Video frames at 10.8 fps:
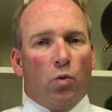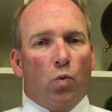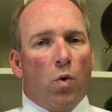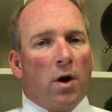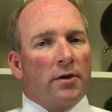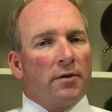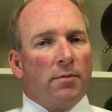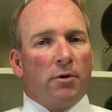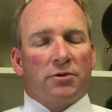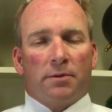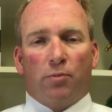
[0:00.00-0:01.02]
One of the
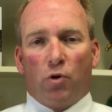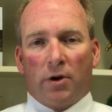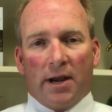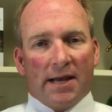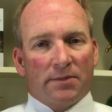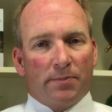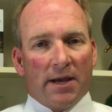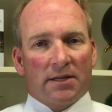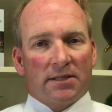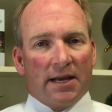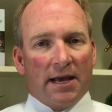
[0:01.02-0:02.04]
most important
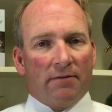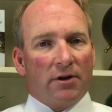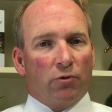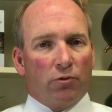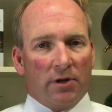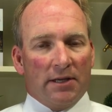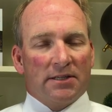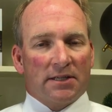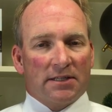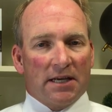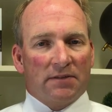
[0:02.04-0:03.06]
aspects to having a really
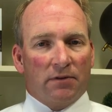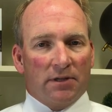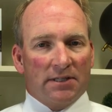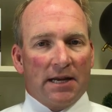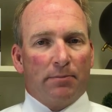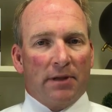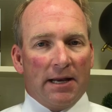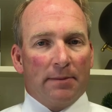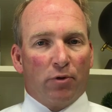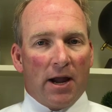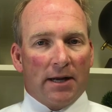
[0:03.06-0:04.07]
successful estate
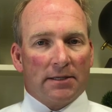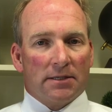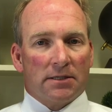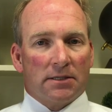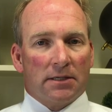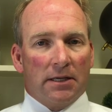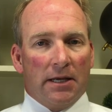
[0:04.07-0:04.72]
planning practice